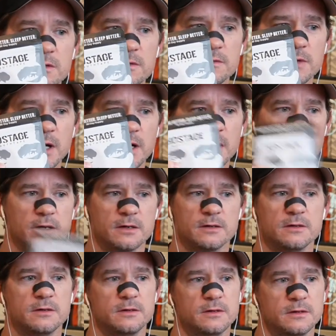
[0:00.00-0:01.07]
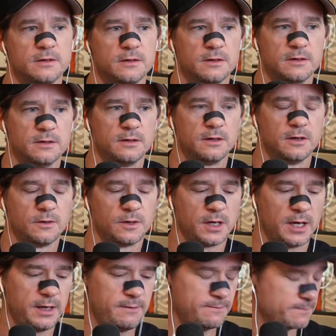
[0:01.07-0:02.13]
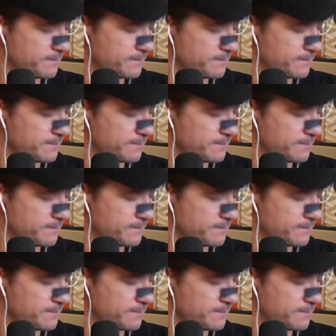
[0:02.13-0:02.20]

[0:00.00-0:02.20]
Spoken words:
right here. Okay?